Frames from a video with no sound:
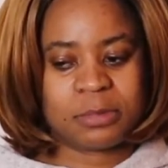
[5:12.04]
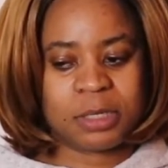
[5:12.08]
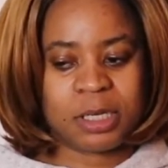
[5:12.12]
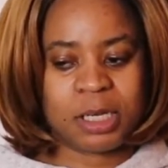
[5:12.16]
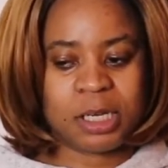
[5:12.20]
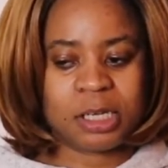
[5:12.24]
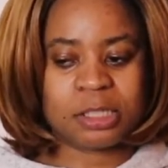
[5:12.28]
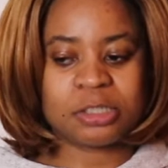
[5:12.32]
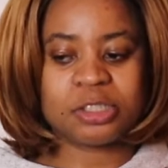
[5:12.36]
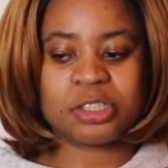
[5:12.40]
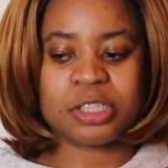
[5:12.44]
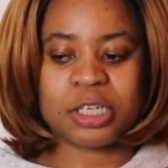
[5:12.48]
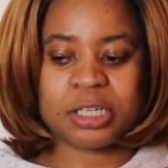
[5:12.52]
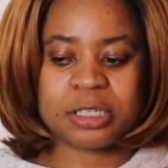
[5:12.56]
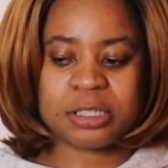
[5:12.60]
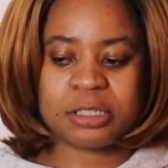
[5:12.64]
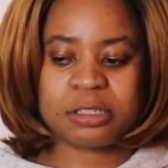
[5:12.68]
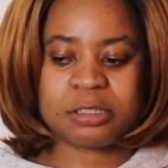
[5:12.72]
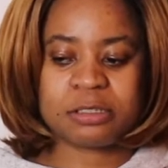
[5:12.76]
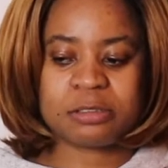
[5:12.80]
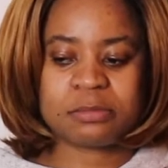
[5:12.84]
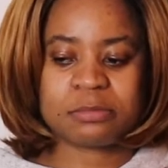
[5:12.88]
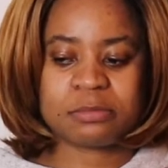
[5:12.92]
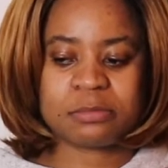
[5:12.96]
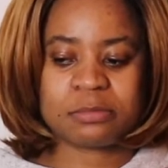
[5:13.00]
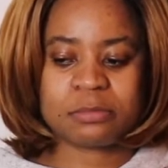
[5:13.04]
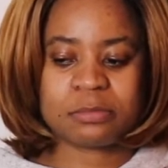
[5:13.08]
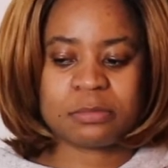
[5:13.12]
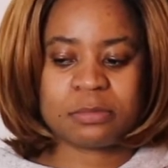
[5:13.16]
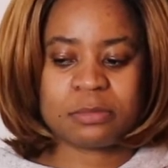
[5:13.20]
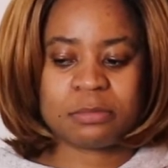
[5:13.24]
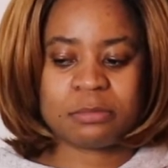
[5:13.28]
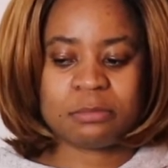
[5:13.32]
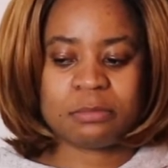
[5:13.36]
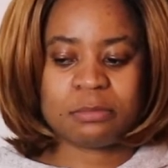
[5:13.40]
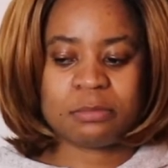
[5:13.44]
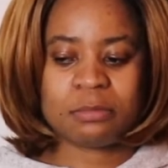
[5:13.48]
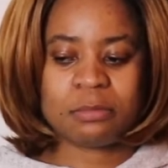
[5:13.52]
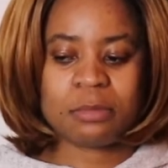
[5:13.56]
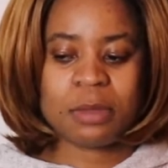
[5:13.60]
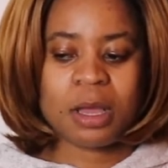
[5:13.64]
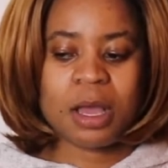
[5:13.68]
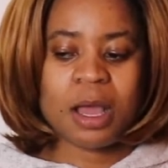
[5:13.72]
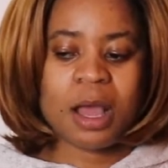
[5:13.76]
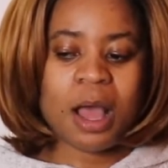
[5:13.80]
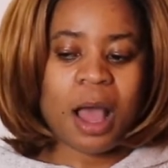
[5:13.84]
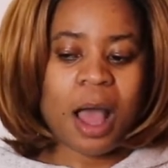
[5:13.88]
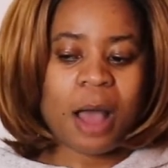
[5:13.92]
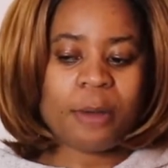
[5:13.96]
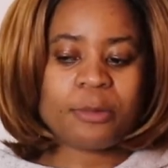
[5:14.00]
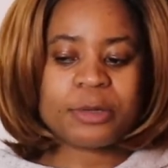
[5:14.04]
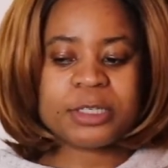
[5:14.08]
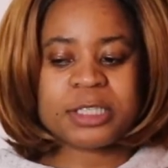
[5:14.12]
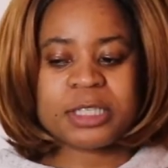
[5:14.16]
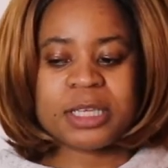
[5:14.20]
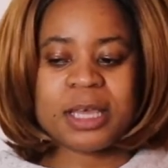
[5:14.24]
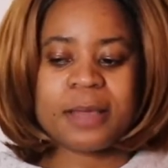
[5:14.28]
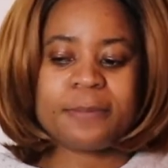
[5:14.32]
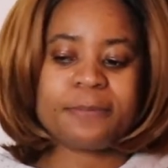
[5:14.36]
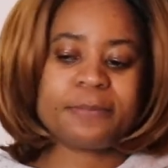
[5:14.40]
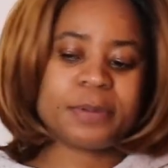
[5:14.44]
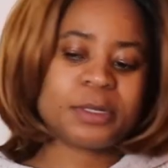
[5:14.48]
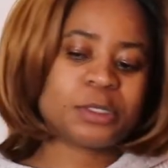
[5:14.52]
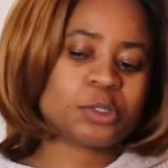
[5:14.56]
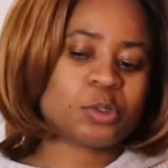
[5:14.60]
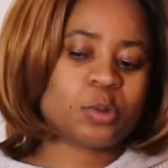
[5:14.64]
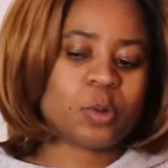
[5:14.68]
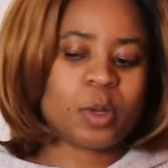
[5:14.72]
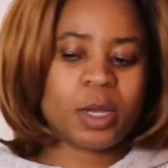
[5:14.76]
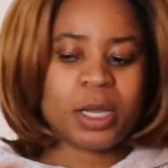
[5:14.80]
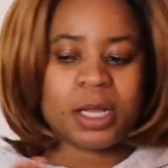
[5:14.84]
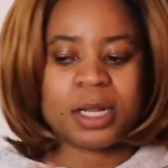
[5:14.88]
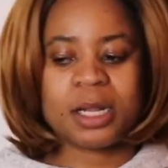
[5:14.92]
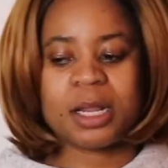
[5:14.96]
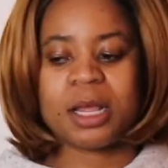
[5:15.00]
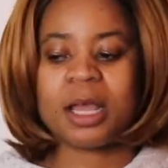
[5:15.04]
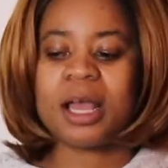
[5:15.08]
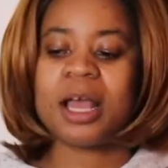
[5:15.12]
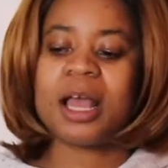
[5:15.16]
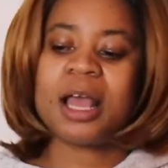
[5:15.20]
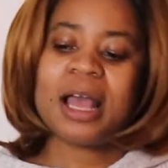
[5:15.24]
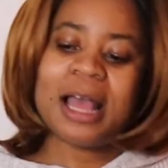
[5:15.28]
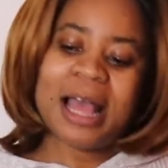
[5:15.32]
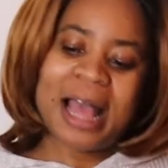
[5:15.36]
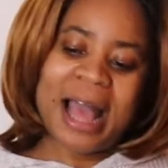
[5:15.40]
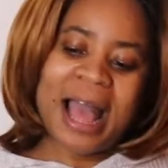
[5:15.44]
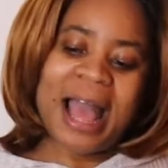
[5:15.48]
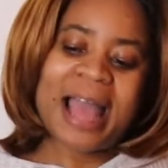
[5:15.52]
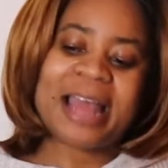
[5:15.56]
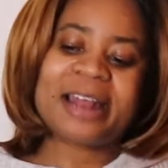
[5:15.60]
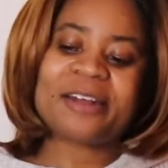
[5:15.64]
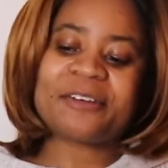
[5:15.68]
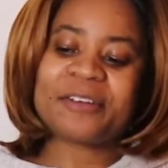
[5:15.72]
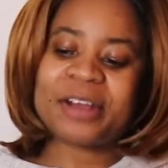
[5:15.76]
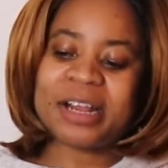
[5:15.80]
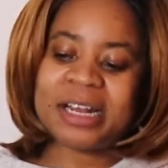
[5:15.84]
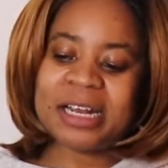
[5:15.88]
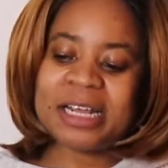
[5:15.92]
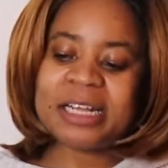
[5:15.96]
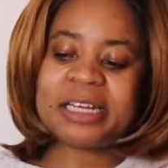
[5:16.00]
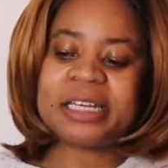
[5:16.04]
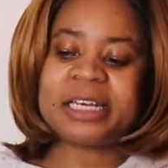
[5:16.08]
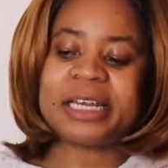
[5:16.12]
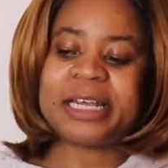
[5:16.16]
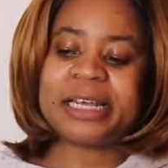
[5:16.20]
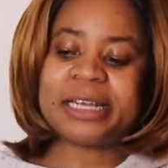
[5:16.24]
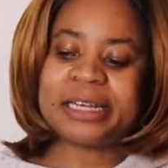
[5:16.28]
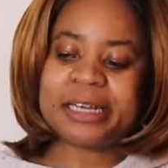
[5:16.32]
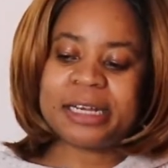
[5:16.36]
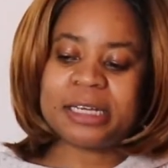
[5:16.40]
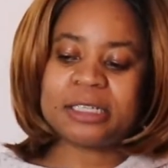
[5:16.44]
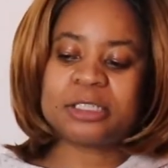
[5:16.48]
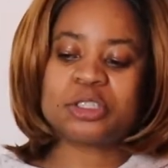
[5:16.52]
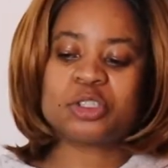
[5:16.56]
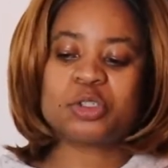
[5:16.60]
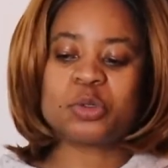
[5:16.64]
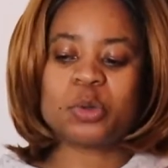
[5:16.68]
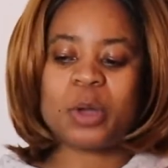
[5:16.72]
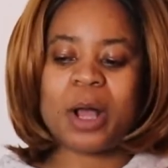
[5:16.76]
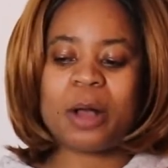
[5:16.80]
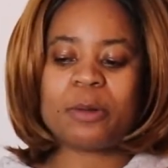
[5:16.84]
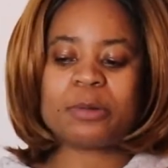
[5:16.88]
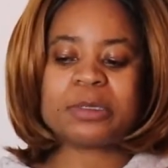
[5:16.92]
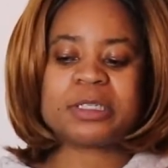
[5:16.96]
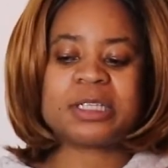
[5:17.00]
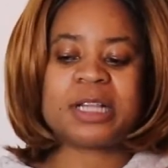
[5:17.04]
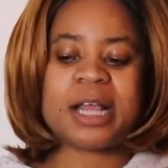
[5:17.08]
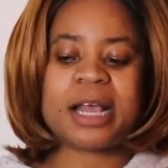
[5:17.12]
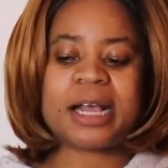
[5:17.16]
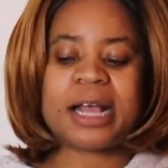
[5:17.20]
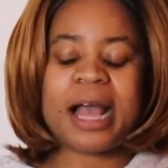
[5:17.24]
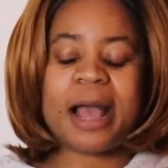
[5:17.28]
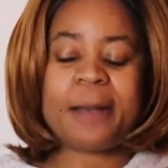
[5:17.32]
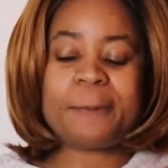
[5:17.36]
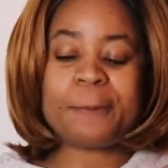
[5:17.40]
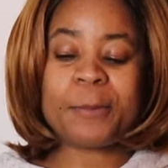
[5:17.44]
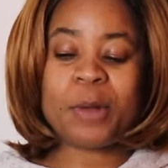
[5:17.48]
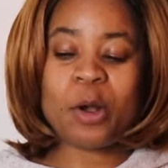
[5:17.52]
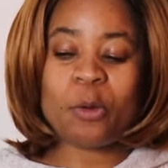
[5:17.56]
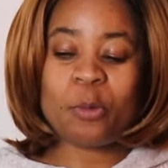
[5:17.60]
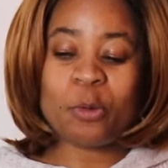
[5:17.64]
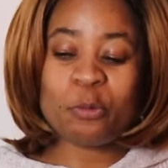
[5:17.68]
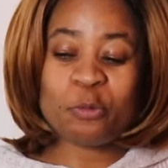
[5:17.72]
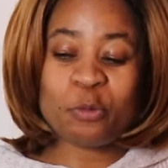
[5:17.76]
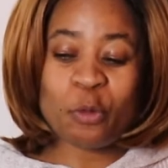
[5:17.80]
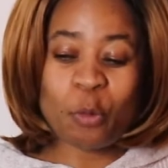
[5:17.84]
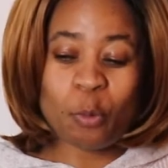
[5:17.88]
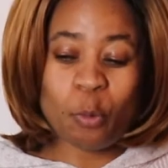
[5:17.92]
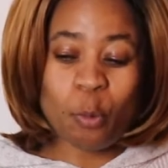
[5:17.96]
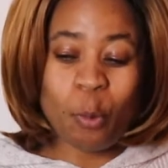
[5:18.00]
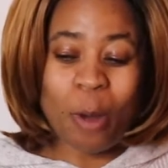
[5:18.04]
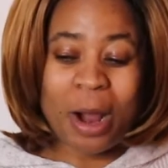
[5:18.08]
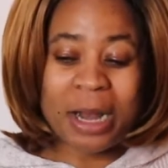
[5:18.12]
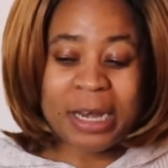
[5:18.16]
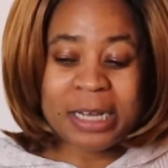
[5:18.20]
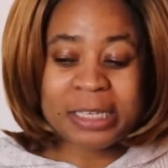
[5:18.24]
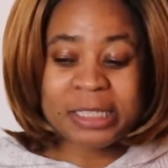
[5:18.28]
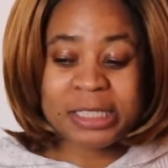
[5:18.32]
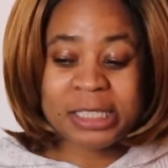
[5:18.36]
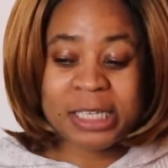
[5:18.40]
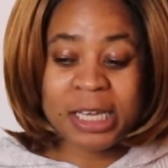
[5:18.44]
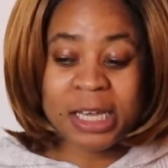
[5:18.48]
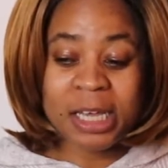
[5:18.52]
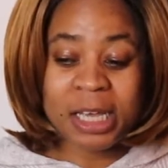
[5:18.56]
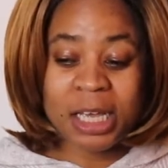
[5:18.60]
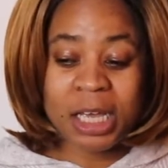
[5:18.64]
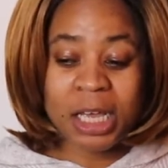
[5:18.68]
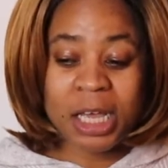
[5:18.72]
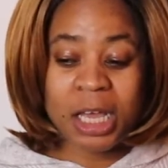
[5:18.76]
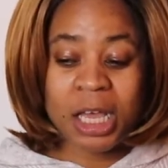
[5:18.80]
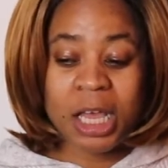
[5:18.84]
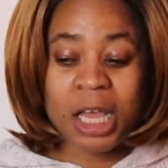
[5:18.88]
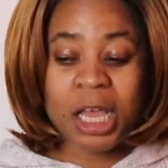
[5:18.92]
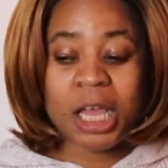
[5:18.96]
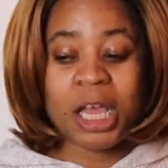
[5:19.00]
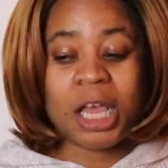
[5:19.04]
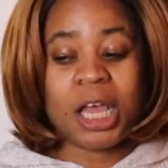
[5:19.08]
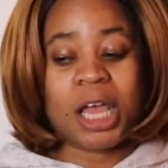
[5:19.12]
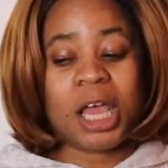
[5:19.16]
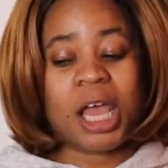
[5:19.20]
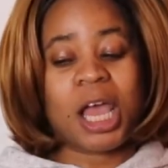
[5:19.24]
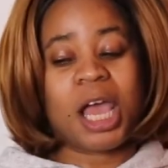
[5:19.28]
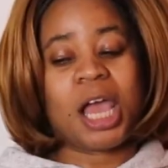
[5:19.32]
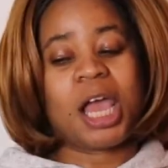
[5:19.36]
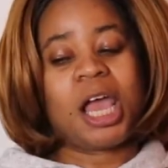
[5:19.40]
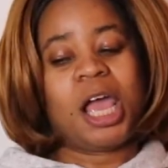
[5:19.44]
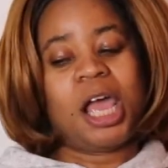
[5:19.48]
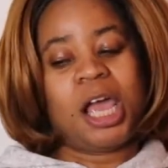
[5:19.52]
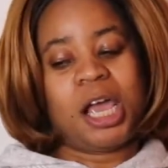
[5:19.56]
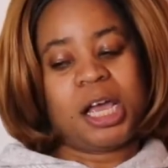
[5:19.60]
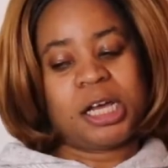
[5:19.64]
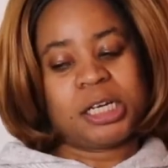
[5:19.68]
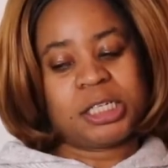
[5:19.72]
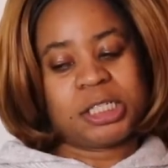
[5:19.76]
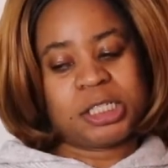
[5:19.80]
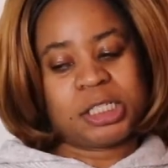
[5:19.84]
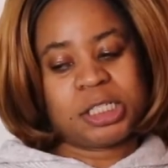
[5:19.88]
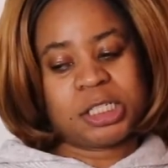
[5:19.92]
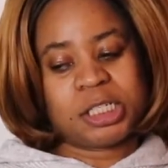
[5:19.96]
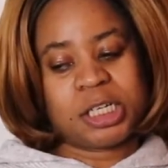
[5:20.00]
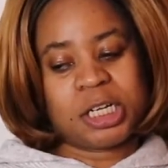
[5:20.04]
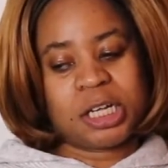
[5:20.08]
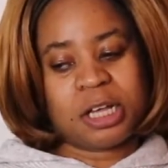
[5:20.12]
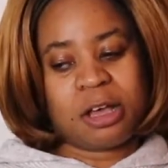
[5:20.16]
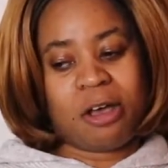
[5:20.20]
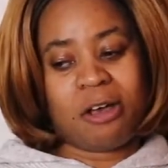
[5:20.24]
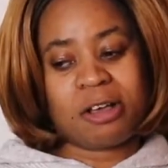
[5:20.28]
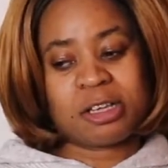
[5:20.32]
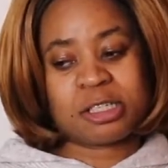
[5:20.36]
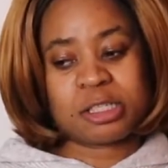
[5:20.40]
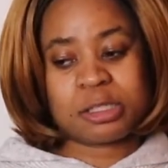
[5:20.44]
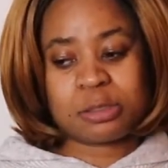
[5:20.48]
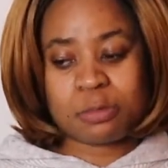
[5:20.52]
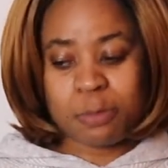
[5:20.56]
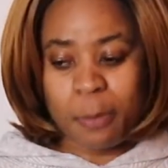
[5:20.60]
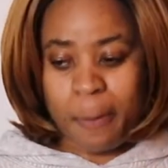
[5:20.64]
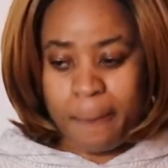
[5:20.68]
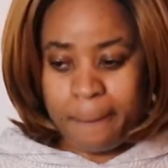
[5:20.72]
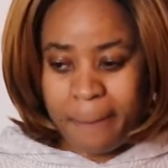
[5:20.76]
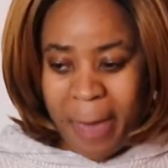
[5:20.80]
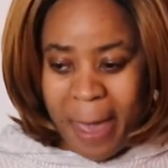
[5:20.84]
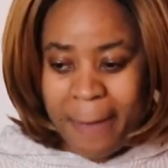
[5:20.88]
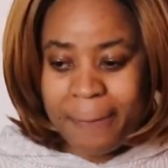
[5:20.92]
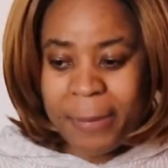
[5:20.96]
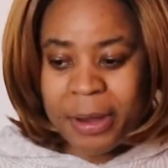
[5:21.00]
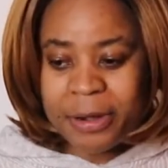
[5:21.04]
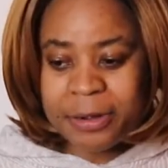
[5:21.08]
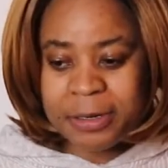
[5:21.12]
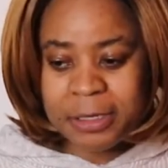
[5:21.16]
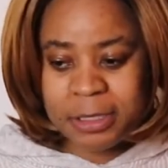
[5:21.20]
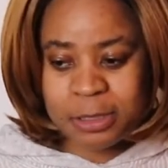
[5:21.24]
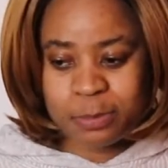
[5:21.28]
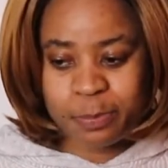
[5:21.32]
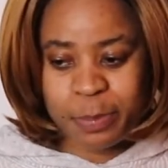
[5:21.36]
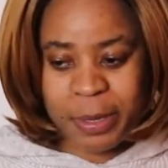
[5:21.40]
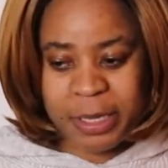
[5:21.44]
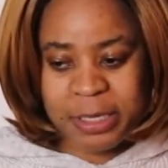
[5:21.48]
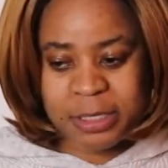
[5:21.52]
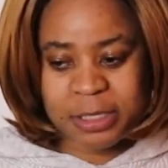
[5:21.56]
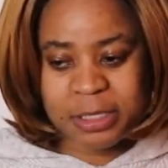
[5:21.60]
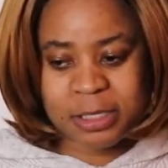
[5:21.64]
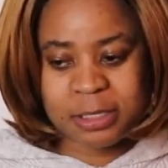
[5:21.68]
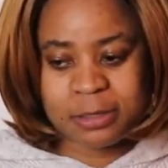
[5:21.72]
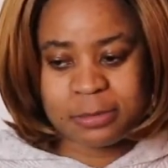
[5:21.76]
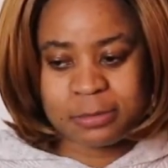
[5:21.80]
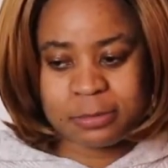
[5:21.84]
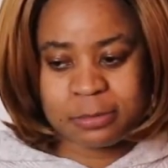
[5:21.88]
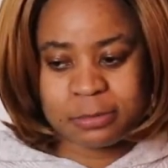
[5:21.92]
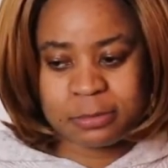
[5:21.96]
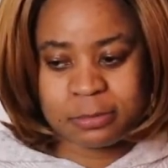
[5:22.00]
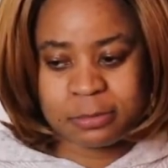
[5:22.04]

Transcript: inches. I was in between. I really needed to. I was like, I'm going for quality and memory space.